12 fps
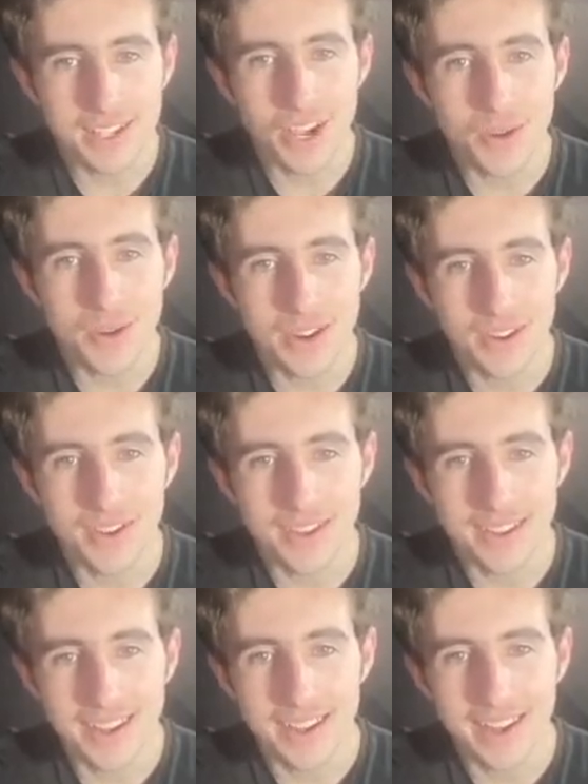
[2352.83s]
going on
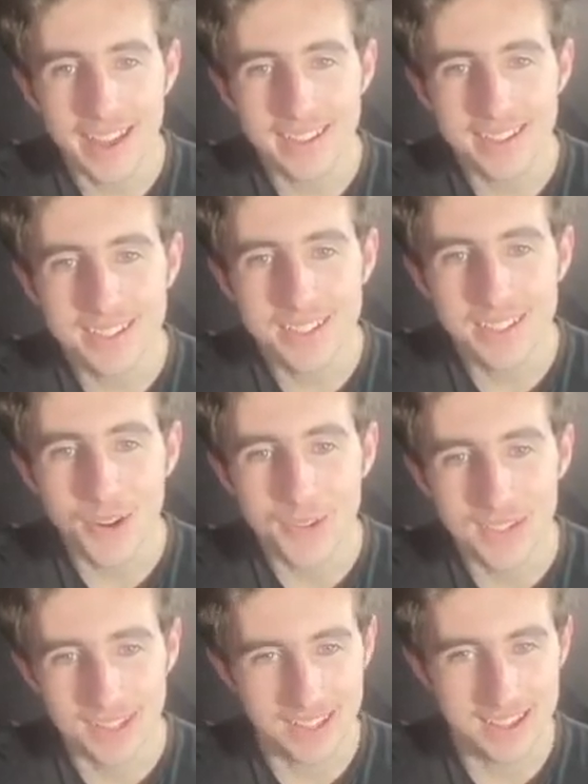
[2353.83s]
here, and I
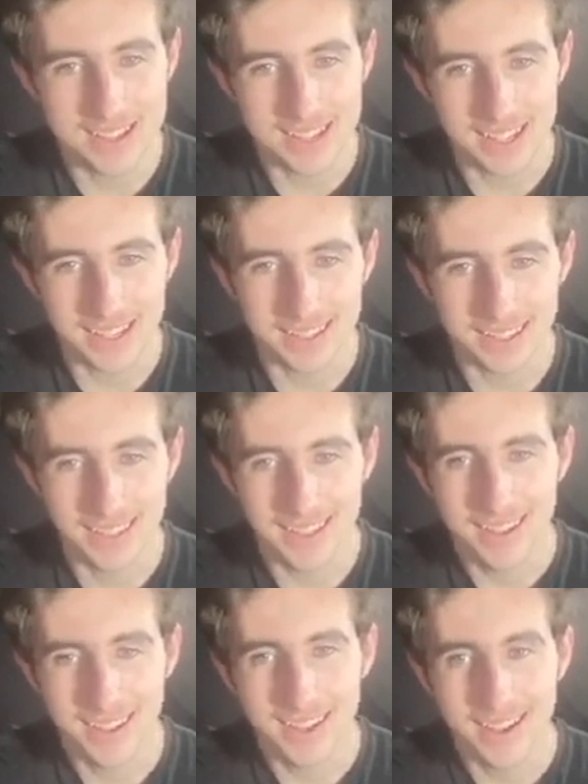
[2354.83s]
don't like it.
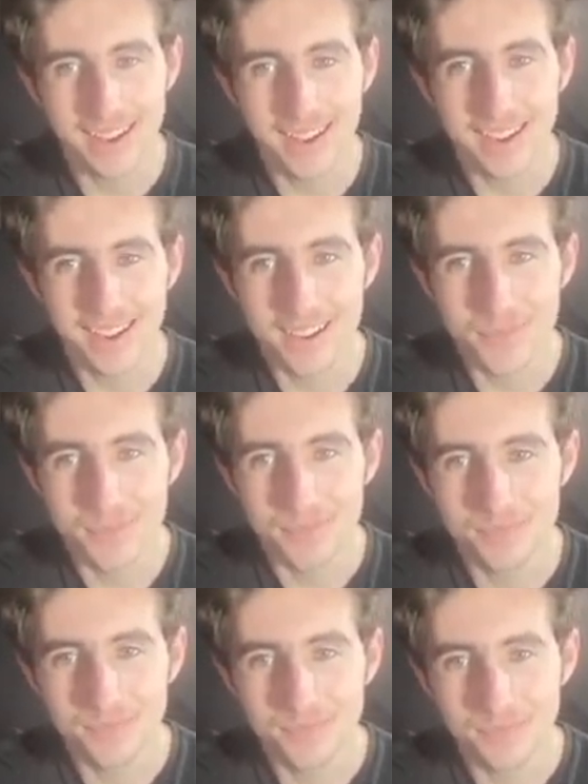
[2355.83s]
Um,